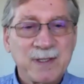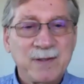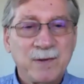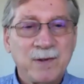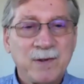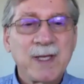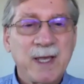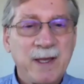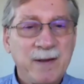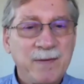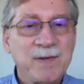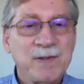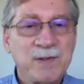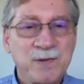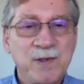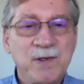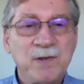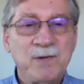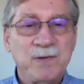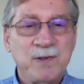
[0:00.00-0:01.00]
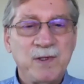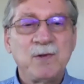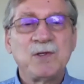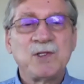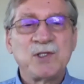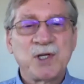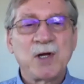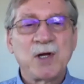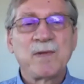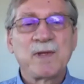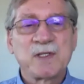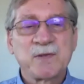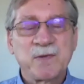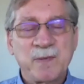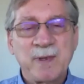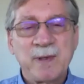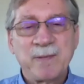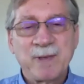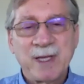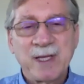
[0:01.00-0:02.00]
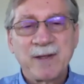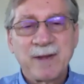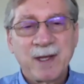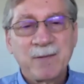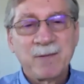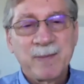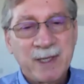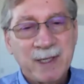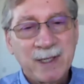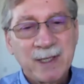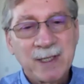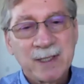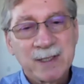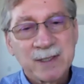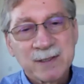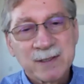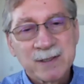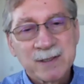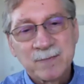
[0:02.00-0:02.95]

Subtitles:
Okay, so you share this with people. That'd be nice.